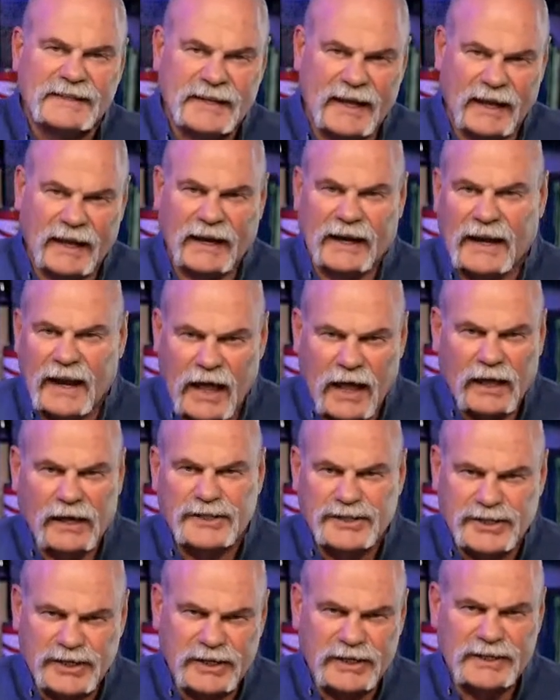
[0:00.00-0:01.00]

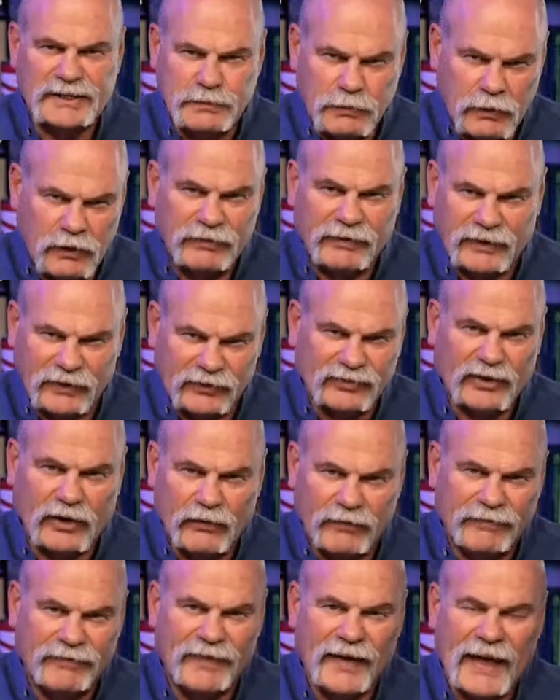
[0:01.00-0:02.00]
Technology is moving
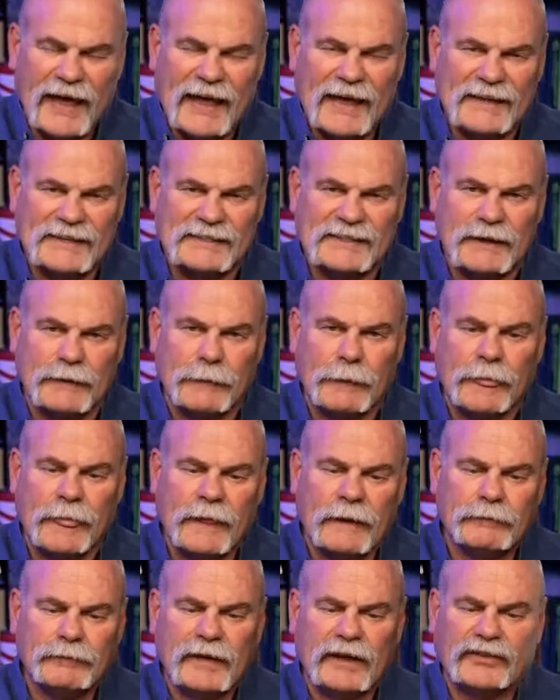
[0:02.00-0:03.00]
so fast,
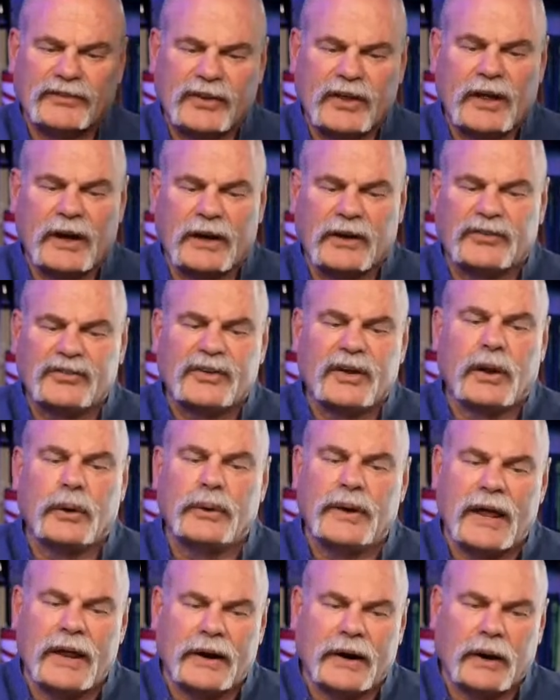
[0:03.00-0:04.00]
it's going to
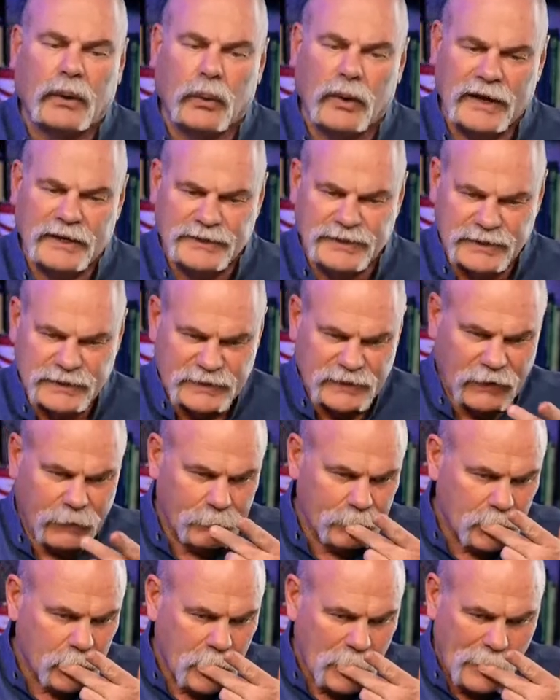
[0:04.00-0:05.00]
slow down our wages.
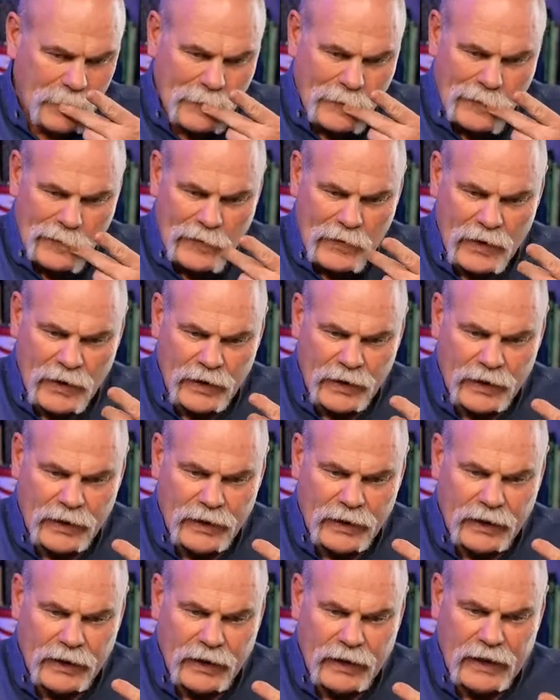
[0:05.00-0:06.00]

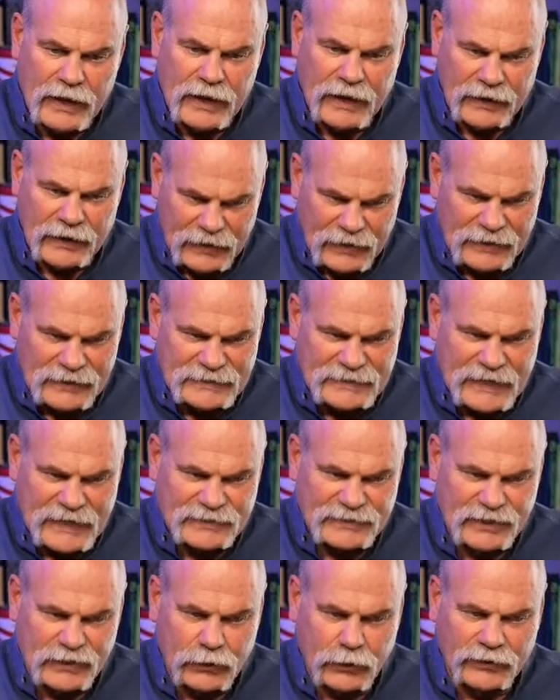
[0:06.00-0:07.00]
And this
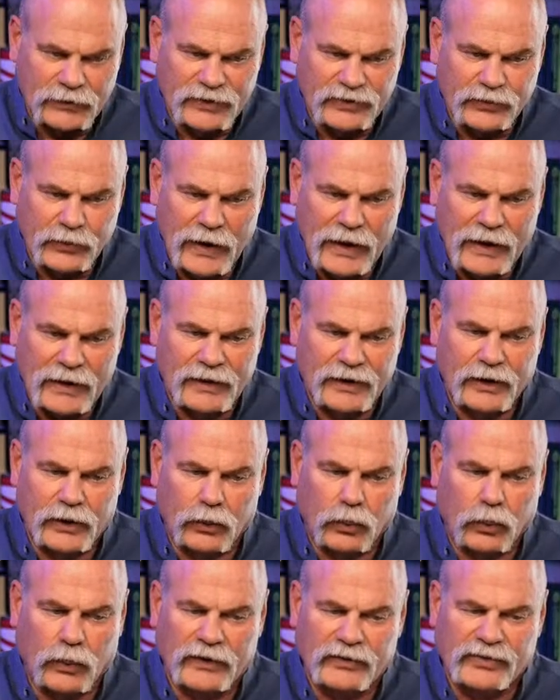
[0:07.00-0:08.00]
has to do with this right
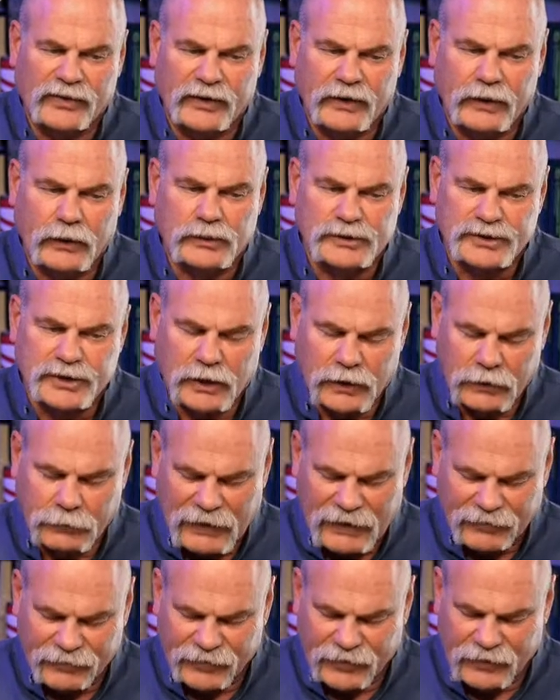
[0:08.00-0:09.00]
here. What is the deal with shark
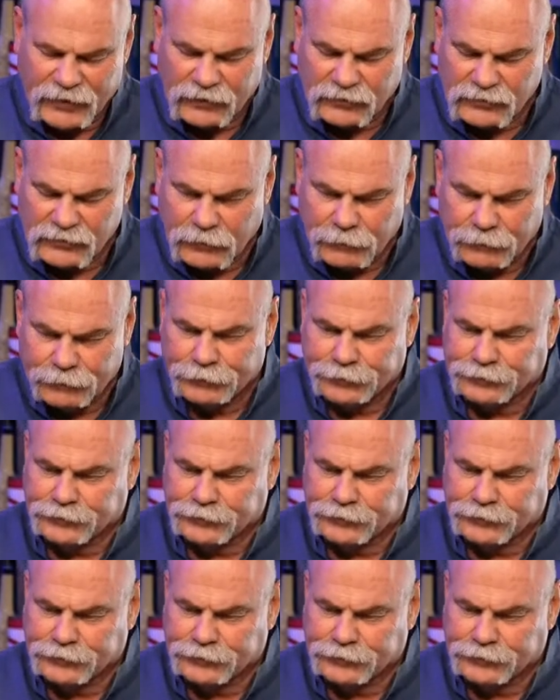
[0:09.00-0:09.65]
bite fittings?